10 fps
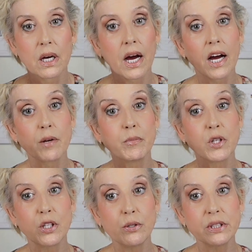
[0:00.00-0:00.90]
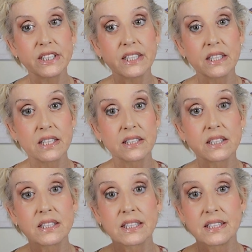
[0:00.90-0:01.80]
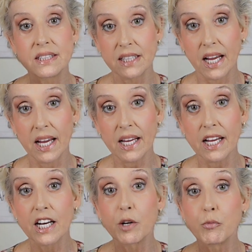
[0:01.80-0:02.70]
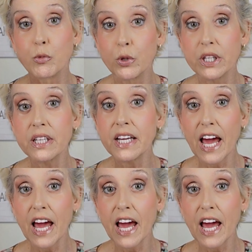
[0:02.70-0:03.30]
I'm using this today and I'm really